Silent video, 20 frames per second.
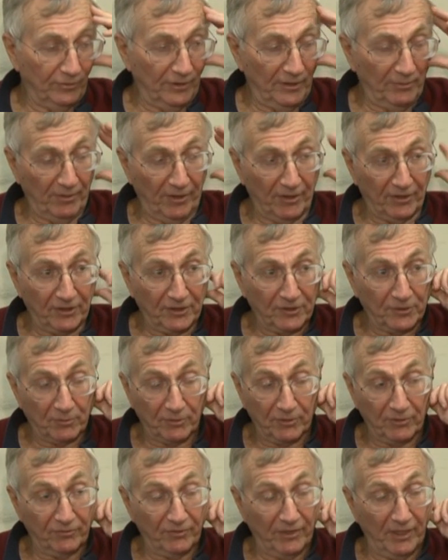The Americans
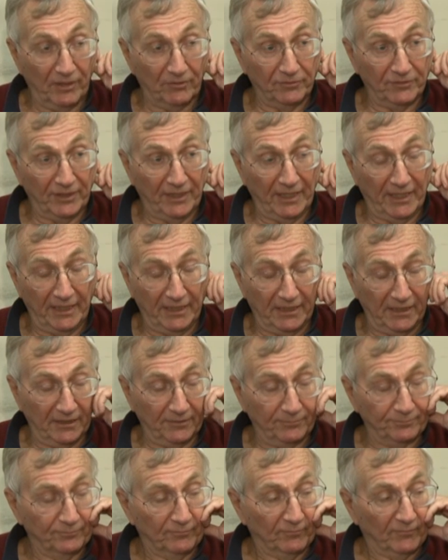were involved in a